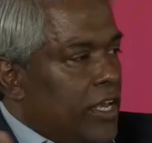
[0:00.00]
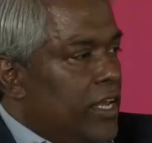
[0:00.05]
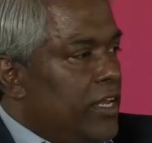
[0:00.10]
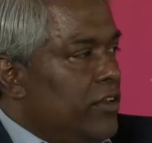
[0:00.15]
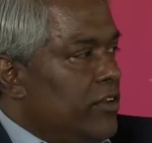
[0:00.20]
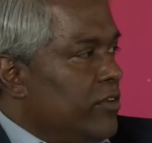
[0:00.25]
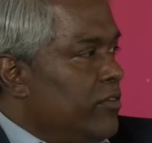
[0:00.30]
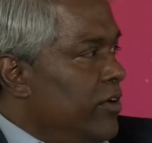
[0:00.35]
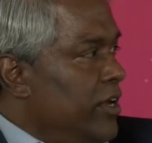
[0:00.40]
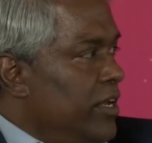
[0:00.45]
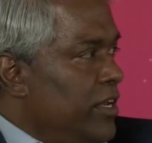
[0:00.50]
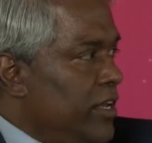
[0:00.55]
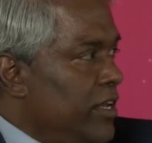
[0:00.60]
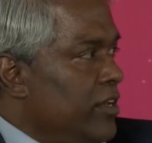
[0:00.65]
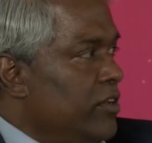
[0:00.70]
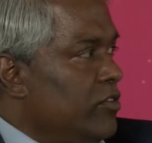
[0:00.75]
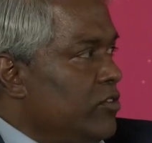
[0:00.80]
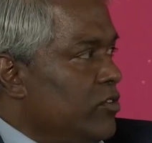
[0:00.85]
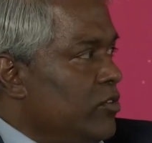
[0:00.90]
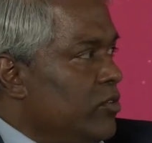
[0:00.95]
integrate
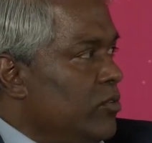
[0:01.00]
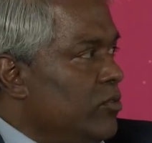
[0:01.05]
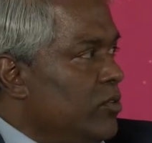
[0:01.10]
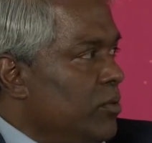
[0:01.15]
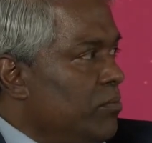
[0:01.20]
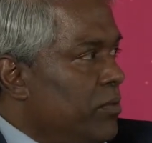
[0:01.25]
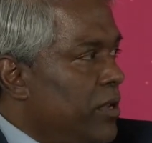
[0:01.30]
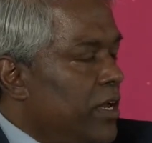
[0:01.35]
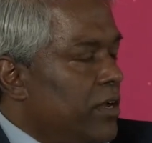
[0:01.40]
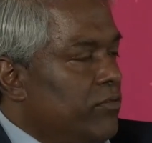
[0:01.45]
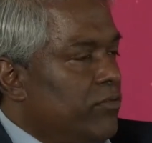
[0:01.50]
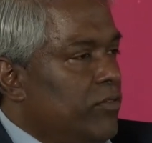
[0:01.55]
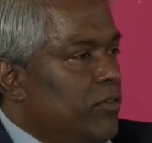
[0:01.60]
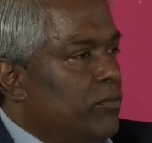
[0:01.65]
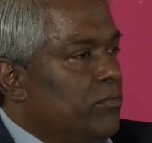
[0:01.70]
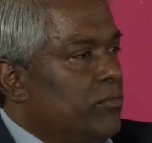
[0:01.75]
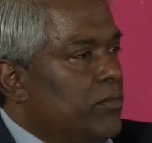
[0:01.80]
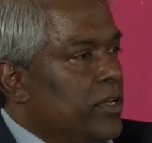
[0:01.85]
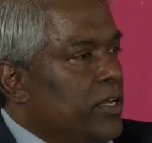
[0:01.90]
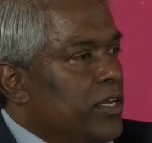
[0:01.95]
into the platform.
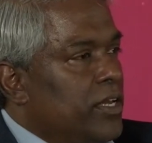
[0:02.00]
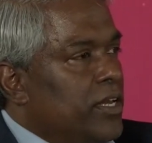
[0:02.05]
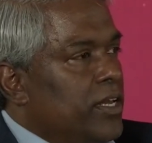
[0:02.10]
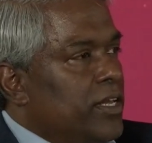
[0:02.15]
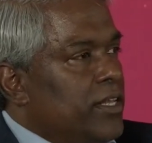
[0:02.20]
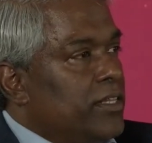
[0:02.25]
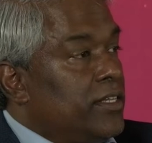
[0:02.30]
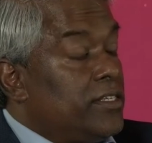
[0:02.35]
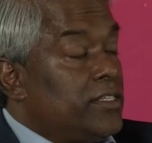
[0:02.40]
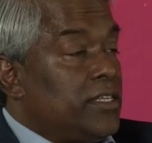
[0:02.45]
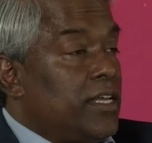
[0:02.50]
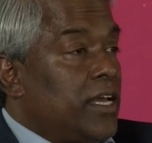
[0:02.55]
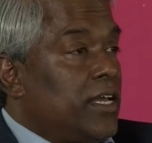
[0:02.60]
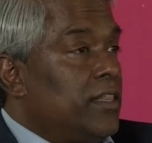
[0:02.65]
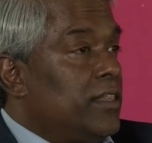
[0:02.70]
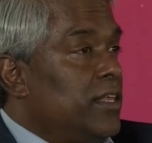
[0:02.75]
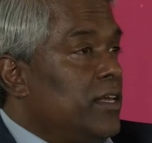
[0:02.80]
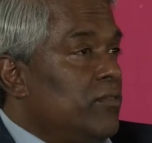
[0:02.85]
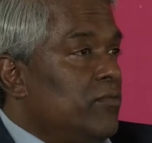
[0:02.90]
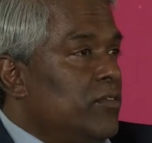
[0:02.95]
The
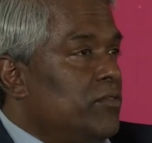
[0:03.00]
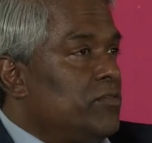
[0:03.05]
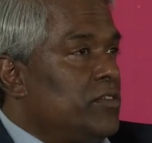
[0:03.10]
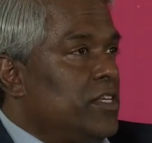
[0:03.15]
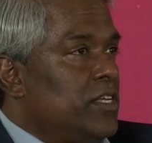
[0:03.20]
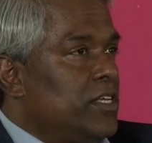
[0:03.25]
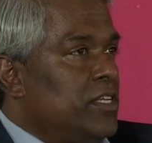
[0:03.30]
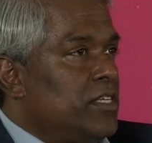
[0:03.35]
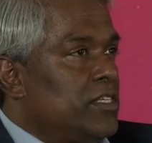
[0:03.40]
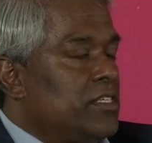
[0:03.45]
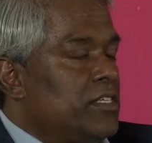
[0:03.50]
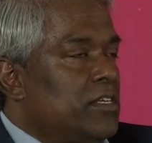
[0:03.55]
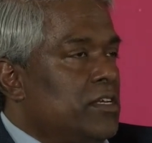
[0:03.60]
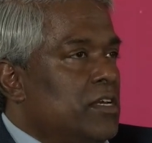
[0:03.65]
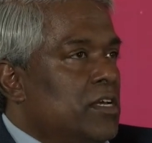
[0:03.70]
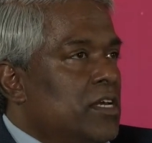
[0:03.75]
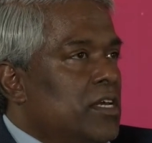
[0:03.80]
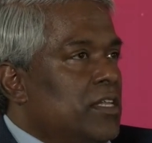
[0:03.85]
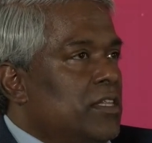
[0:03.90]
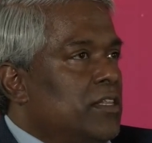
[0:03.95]
second thing we've seen is
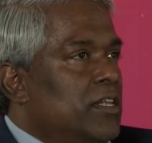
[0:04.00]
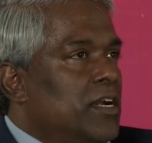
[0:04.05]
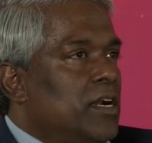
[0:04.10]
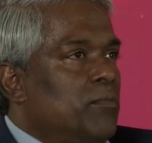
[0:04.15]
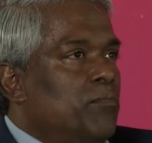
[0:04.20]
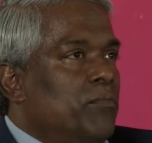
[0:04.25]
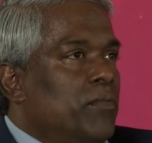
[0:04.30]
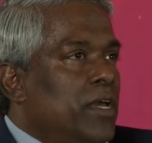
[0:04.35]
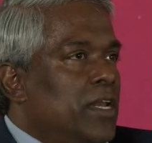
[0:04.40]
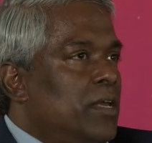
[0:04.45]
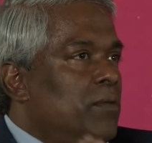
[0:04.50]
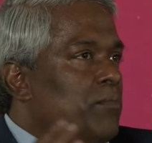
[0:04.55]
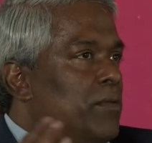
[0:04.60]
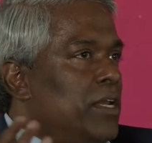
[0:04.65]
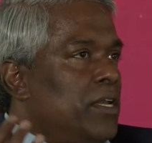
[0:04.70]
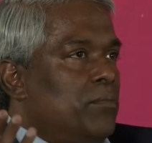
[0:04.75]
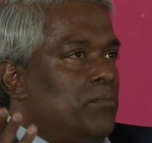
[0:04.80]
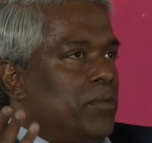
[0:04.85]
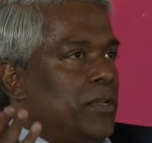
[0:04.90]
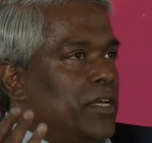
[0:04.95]
there are many,
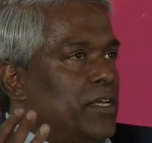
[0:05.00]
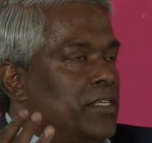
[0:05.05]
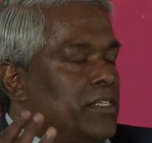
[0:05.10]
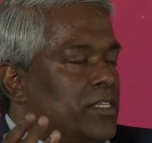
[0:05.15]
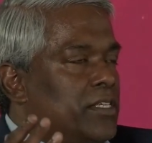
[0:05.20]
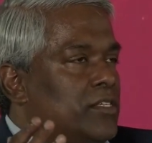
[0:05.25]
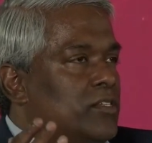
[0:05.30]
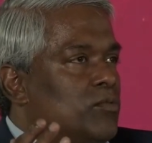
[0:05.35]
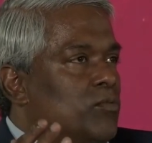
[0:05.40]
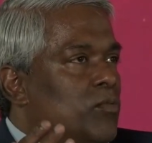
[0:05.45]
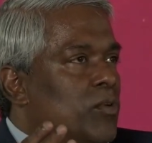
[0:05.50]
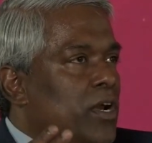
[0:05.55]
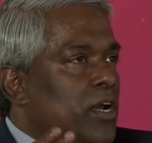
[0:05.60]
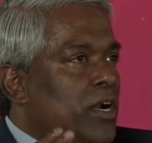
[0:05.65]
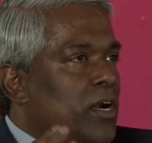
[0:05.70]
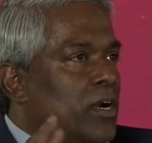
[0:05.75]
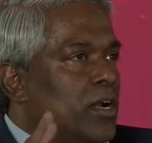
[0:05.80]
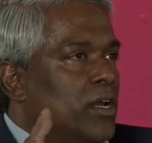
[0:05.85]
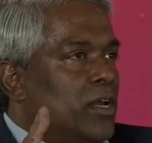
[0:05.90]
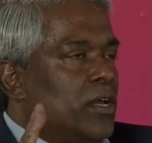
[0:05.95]
many places
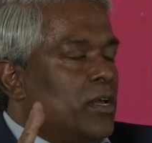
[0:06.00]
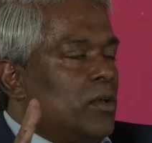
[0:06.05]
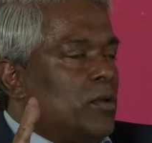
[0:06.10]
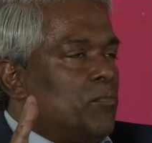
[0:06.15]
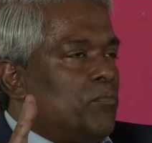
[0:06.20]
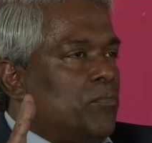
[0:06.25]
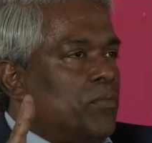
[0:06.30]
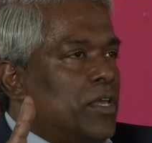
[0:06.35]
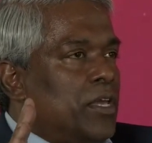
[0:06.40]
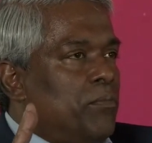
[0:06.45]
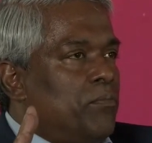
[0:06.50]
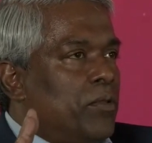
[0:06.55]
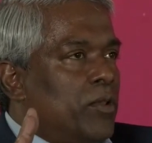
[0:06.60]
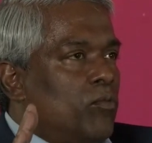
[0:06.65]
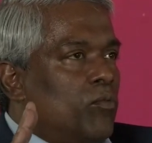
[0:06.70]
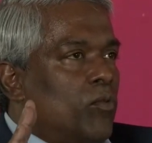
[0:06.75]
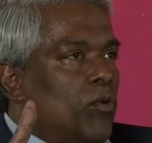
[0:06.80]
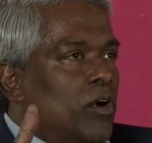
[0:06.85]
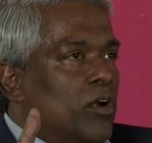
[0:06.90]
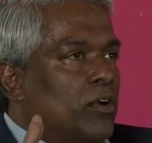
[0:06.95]
where people
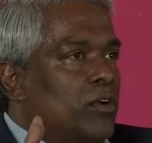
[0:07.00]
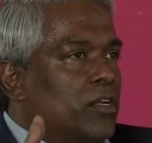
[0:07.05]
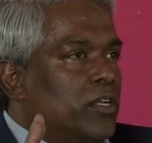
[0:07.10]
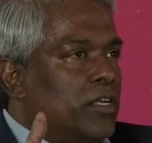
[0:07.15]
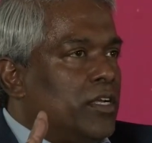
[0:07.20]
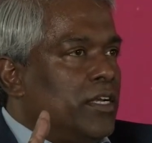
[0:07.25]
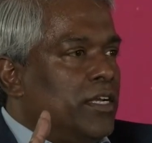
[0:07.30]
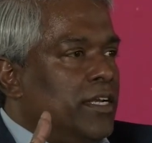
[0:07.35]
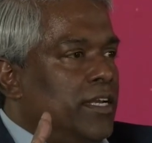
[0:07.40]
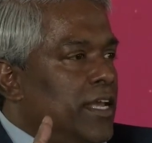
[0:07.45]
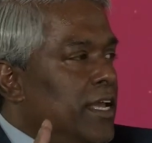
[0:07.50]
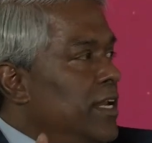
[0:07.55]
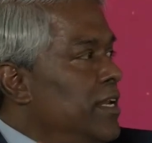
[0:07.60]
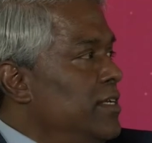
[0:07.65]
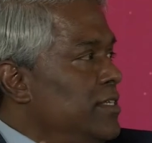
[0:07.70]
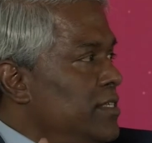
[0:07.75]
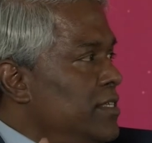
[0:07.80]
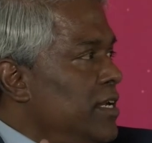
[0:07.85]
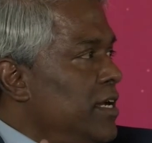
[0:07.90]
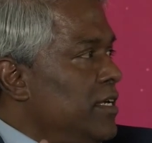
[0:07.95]
want data
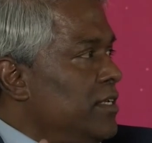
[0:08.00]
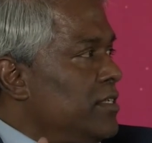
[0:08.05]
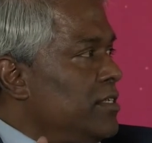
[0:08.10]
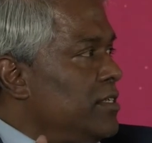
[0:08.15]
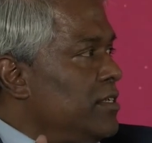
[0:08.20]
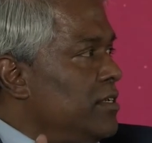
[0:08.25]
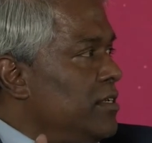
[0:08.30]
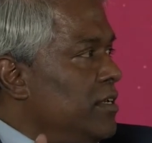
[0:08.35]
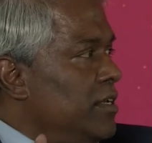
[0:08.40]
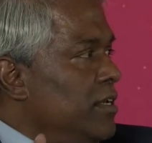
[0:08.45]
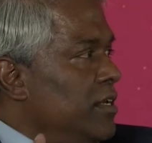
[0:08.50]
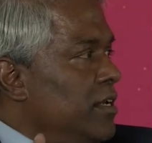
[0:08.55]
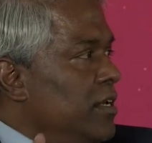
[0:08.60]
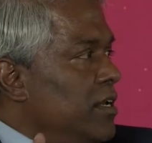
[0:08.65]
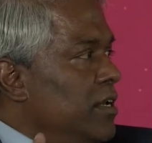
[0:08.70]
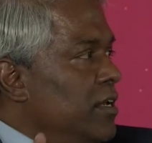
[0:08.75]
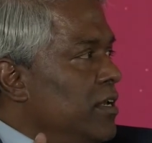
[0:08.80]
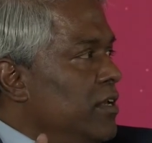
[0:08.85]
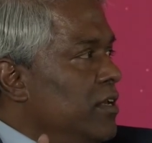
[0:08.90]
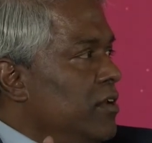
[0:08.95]
sets.
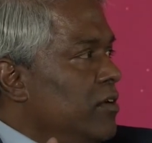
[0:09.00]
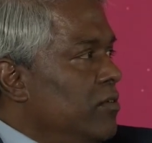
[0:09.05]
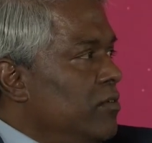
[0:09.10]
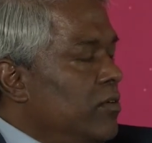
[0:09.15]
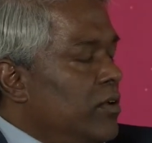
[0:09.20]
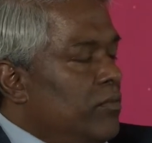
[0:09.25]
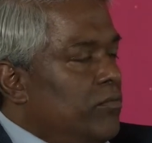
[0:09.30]
You know,